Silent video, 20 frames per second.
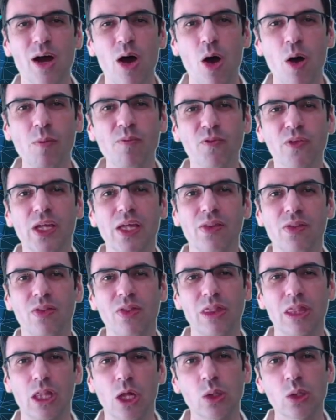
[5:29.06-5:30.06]
hopefully
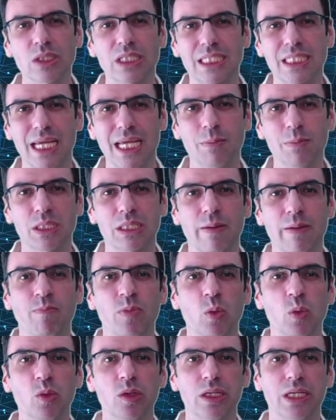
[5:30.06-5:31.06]
those tips
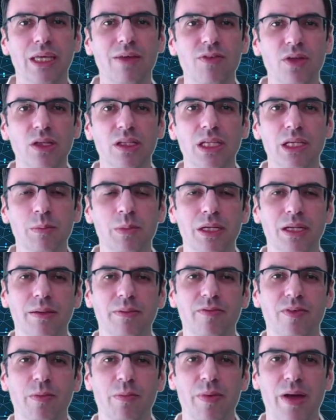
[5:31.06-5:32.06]
will give you a little bit
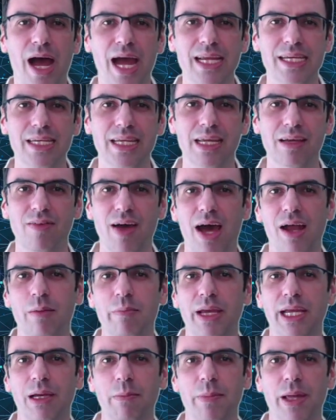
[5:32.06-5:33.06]
of an idea of how to
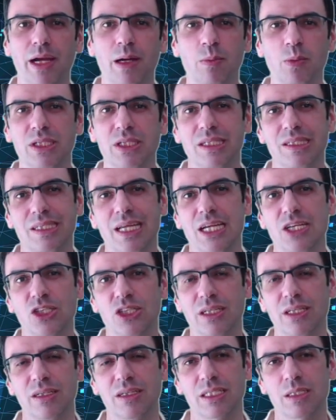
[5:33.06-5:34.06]
make a better
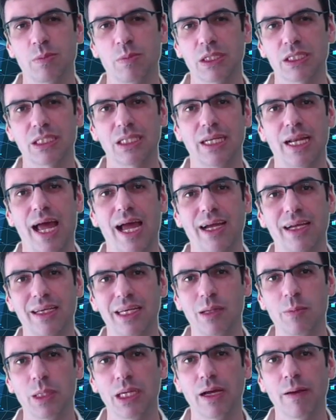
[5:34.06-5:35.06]
presentation, especially in
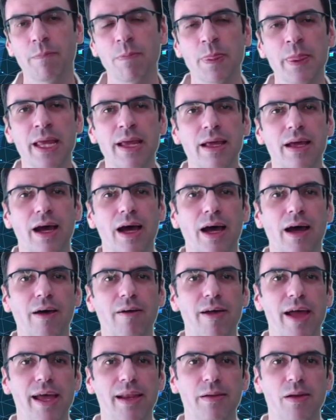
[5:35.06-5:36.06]
academia.
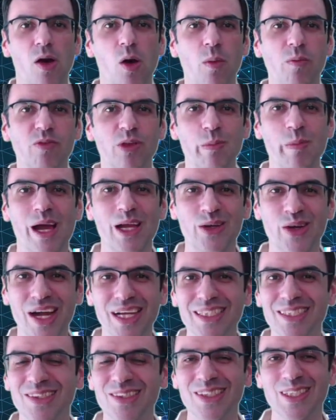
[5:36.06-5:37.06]
And hopefully my
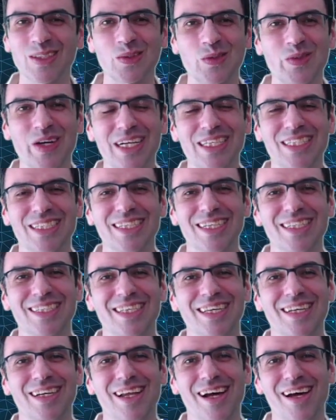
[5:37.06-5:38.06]
grad students will watch
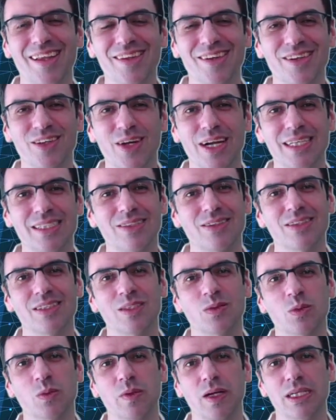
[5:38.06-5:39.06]
this, and other grad
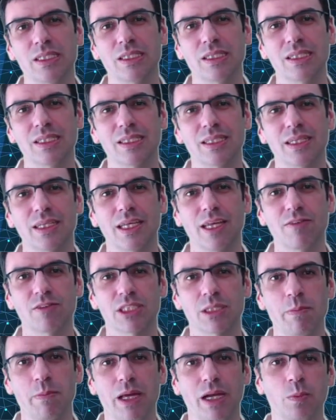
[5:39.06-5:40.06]
students will watch this and give
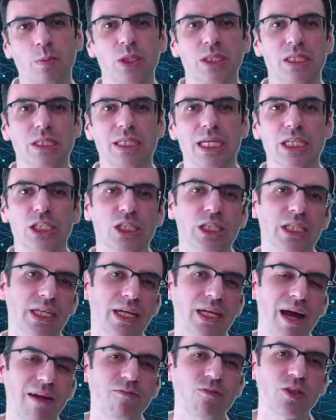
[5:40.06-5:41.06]
some better presentations at
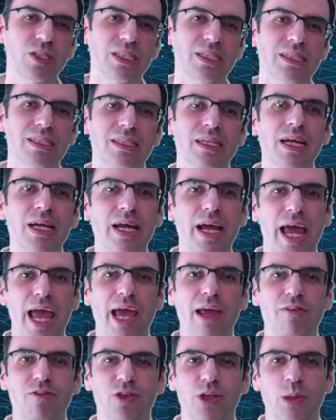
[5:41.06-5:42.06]
conferences
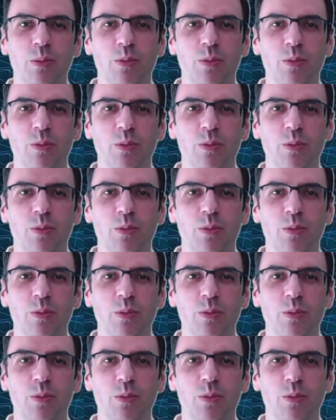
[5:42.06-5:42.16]
and for your